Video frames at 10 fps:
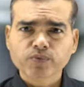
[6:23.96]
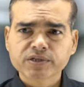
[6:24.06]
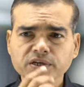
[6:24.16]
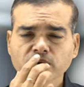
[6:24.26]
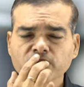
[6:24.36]
you
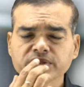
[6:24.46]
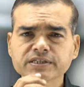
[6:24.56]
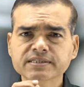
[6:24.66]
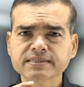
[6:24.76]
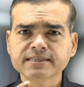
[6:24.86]
will see, oh,
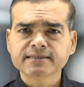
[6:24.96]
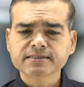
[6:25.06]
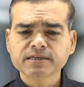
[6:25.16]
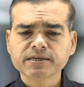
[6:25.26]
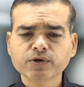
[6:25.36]
this
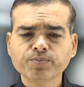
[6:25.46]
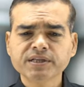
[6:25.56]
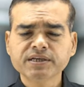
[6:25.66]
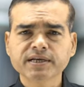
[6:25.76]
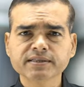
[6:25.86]
is a new
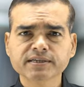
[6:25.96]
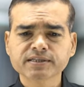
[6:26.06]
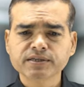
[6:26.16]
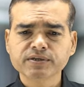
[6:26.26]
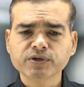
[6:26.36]
method, I
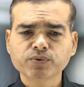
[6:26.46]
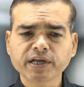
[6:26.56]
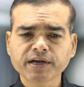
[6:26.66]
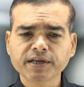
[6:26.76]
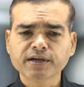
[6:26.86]
think, the new
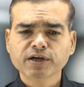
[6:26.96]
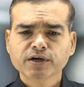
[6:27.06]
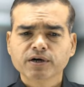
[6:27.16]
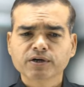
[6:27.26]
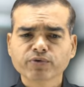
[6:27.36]
technique,
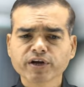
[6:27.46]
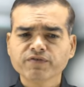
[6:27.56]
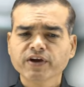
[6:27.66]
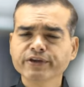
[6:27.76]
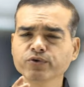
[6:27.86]

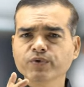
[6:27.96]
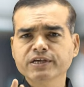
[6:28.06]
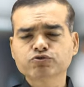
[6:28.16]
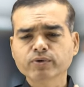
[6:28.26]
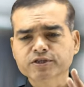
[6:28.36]
25 new
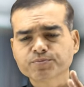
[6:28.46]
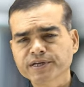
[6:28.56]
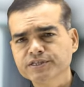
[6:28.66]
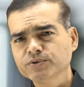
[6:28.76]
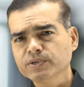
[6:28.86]
ways to
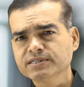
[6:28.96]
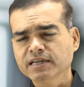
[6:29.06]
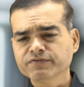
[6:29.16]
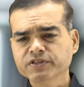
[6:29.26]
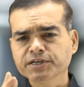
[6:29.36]
express
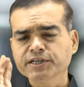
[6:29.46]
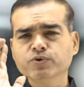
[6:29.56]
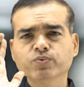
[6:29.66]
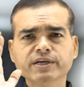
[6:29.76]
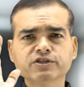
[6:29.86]
yourself, 30
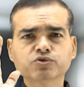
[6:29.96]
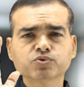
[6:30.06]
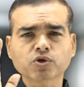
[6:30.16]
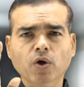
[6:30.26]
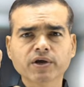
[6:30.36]
new ways
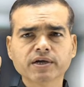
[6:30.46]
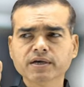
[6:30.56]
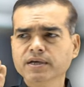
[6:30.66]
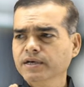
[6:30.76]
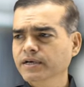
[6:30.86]
to talk
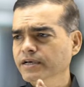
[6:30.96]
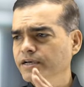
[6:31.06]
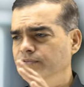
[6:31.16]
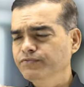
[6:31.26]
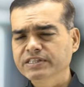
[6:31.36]

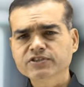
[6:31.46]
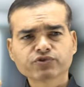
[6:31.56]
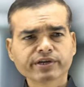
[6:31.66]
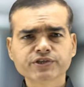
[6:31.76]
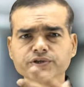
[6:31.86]
with a
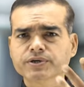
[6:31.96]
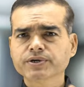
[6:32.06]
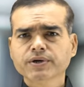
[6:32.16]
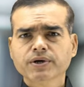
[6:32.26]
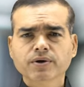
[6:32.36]

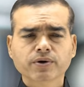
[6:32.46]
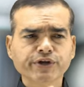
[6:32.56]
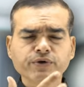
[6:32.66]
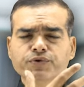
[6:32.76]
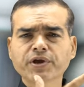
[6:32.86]
stranger,
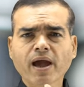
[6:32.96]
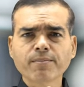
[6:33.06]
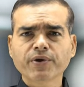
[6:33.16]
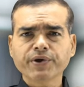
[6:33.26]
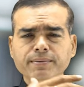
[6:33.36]
new
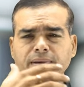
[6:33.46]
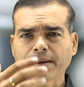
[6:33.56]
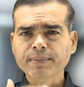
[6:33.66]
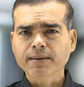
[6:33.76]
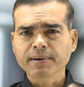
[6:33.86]
vocabulary,
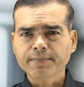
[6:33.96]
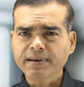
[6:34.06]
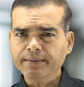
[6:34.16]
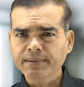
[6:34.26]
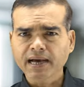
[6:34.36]
blah, blah, blah,
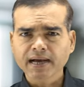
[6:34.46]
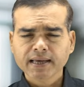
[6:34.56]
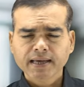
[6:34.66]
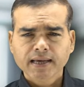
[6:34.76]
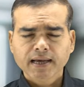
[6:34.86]
blah, blah.
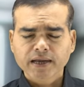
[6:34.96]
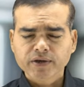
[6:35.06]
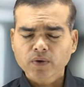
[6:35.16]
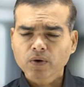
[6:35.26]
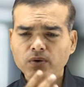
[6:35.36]

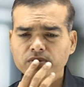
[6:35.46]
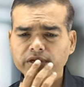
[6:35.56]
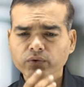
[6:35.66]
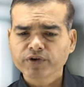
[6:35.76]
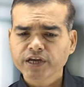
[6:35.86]
And, oh,
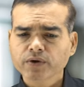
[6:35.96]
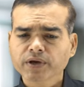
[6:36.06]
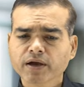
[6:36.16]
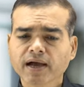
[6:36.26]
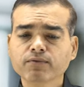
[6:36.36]
new video,
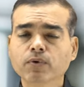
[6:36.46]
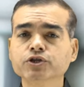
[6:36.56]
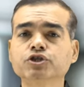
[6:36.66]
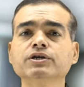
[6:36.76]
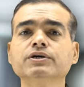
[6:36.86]
okay, I'll
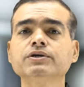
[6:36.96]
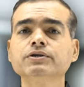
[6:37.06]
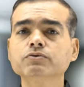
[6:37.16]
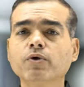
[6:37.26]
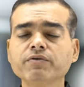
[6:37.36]
watch.
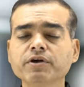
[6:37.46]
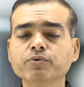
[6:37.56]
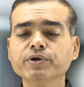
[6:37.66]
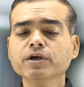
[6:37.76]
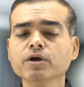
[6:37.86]
So what we are
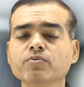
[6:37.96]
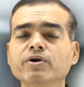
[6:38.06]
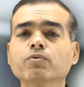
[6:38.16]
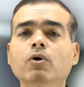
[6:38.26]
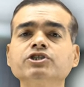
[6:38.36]
doing,
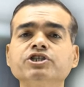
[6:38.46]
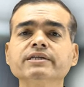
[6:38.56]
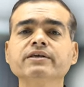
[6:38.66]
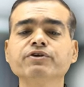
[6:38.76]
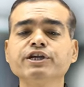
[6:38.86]
we are
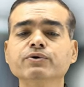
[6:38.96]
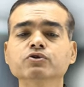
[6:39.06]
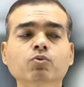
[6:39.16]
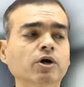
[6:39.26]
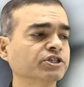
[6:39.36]
watching videos